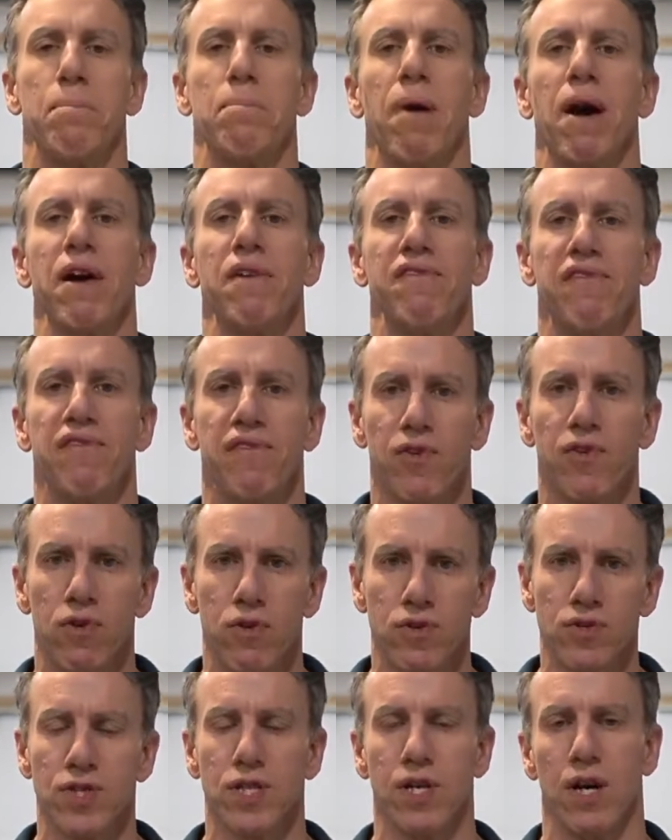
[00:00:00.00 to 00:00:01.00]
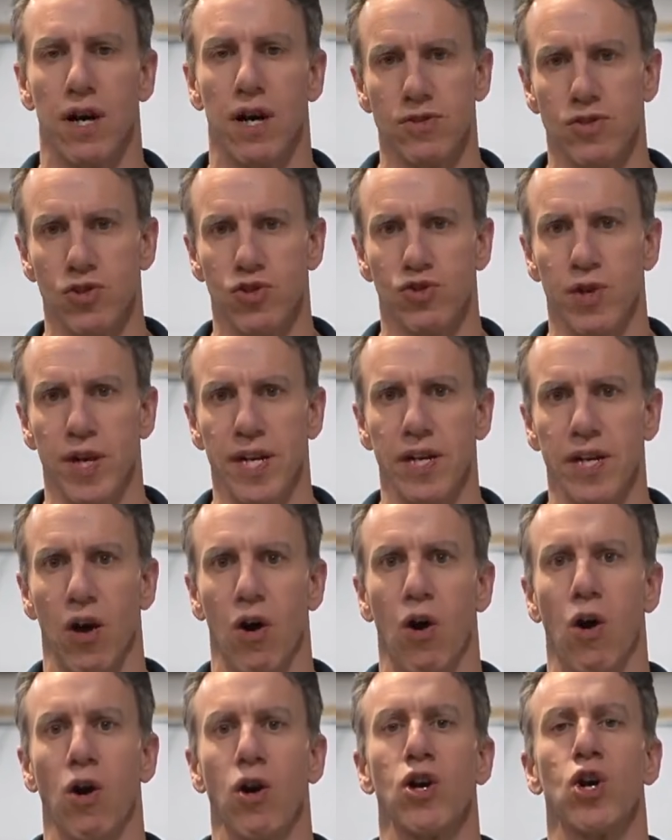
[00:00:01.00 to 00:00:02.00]
by first concentrating
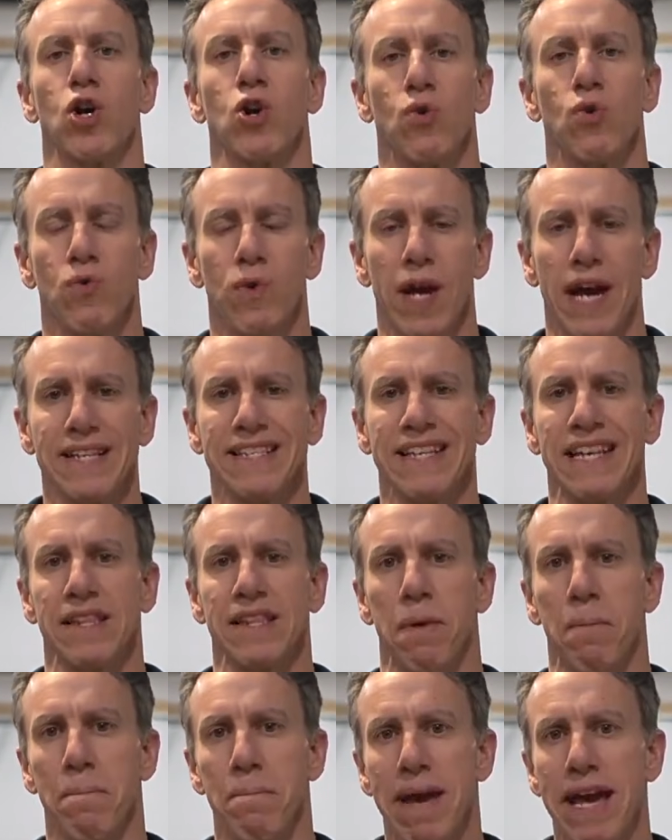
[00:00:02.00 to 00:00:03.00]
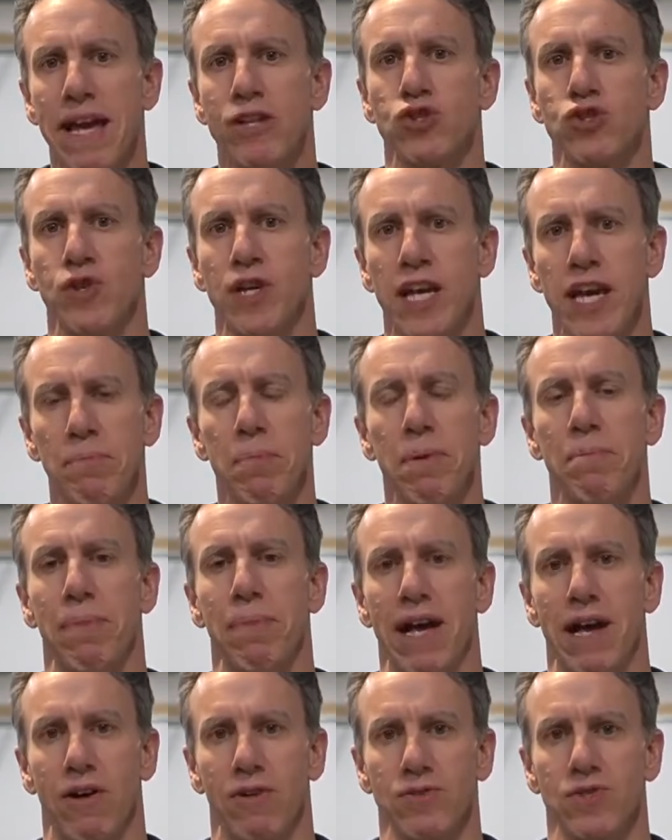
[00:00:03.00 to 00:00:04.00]
on correcting the major hip
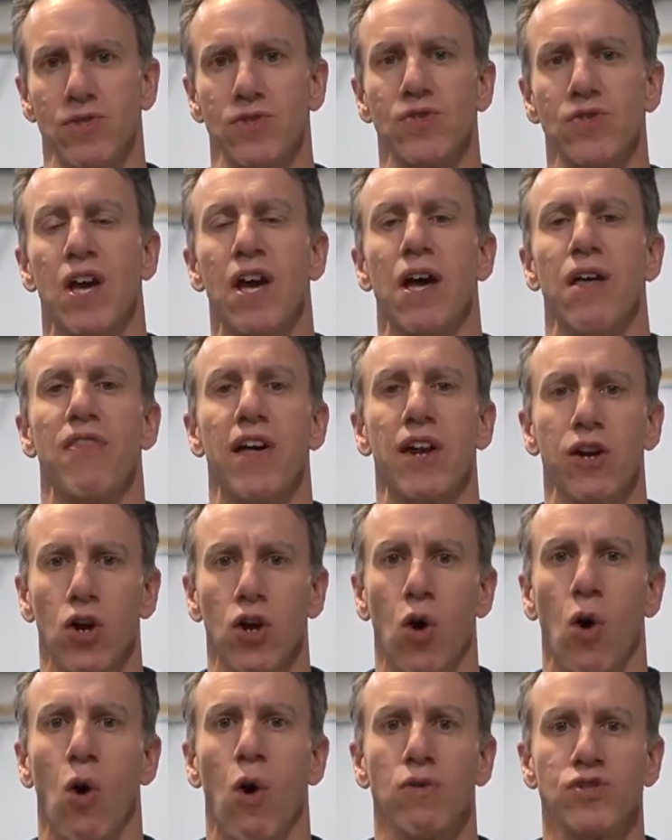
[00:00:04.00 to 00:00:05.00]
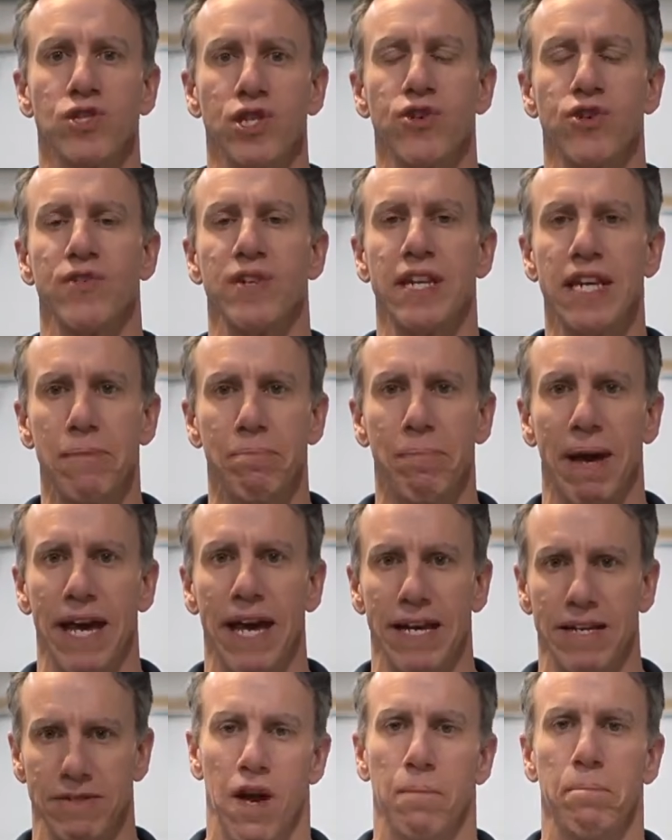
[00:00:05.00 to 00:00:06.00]
imbalances that are causing your knee pain.